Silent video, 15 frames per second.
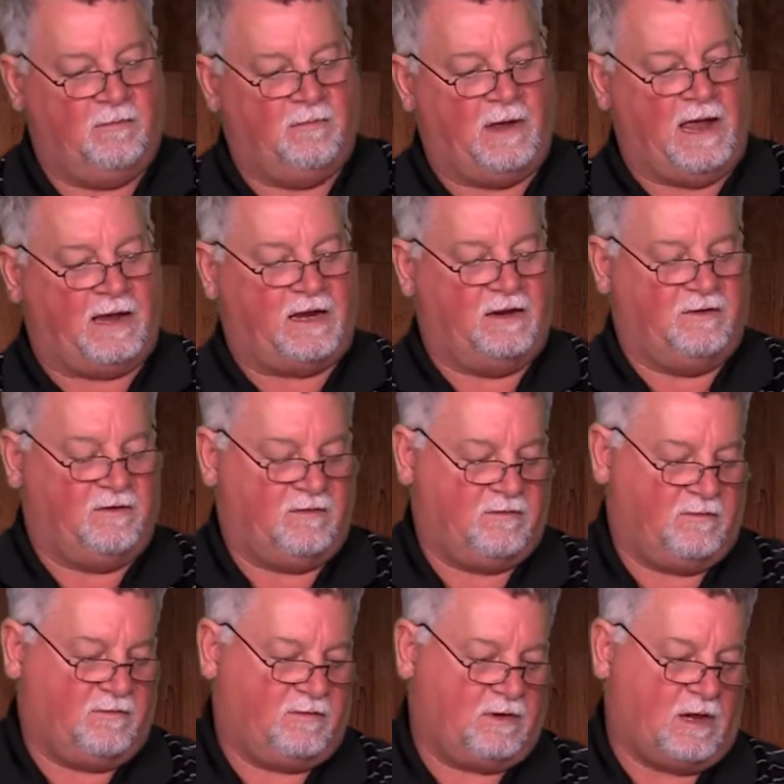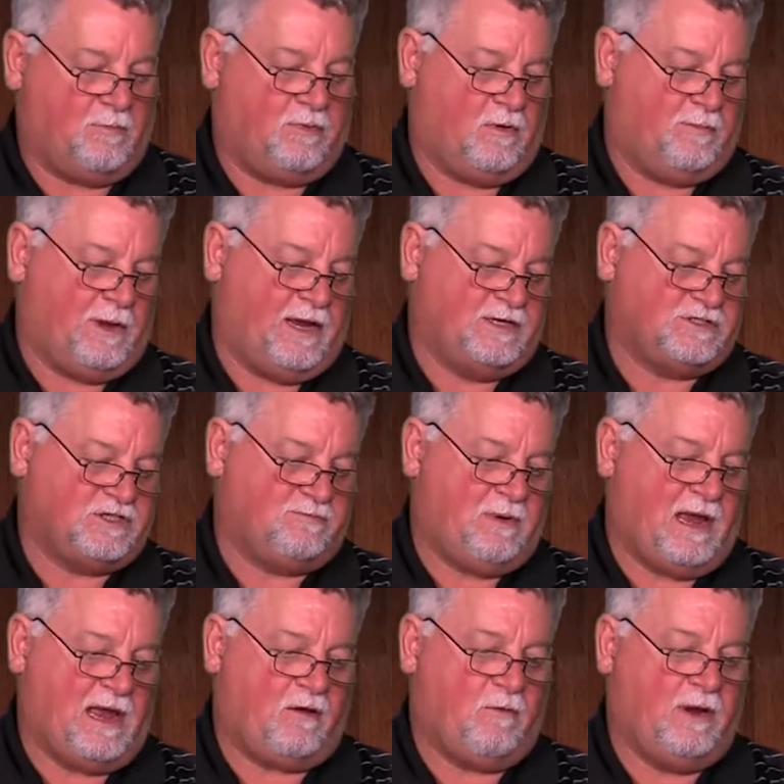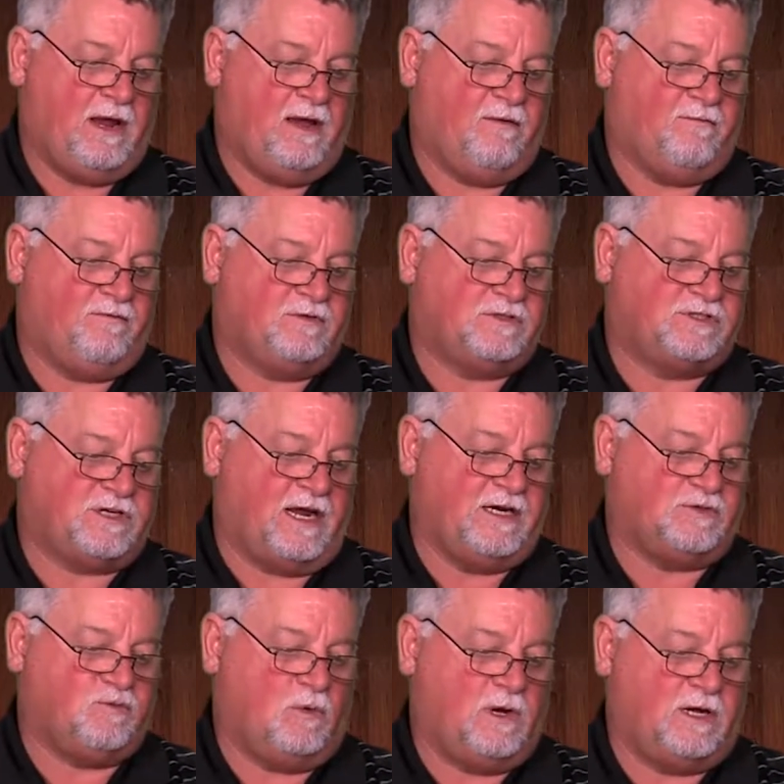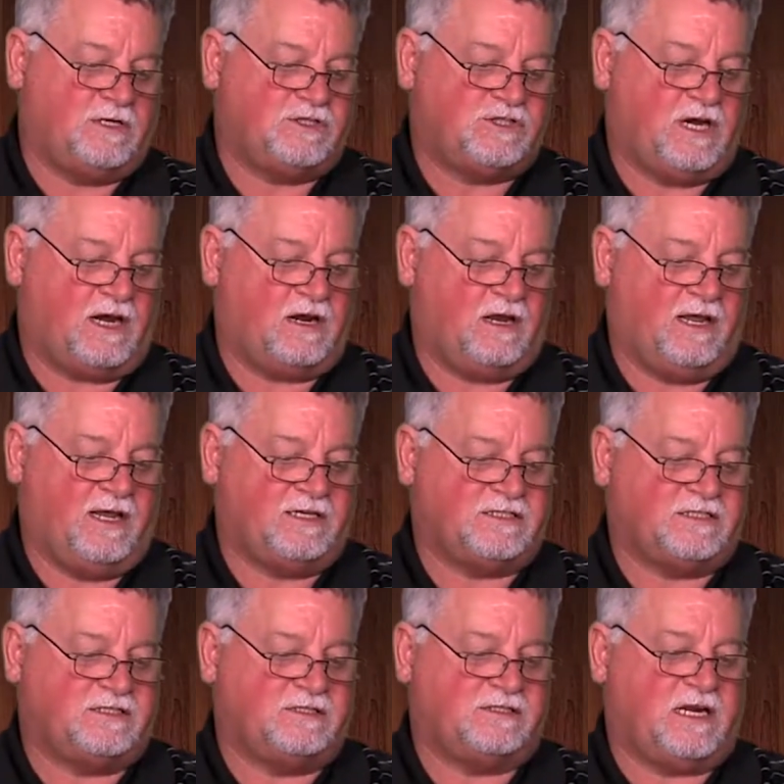Back in a couple of pages back, we have stage 1 checklist,